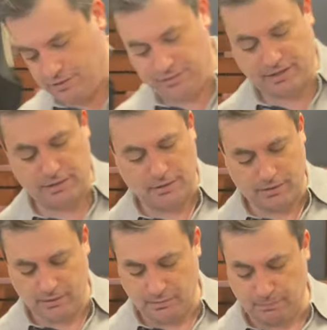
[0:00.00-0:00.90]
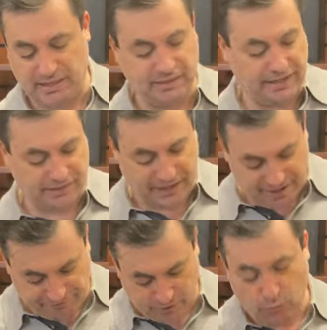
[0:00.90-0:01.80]
the midnight
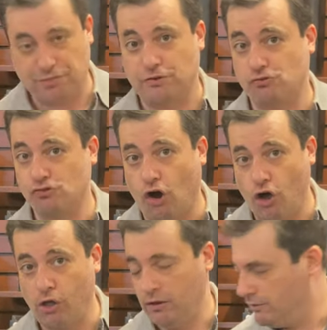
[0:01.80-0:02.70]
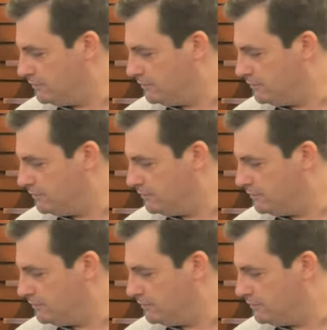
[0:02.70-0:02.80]
navy with the shawl.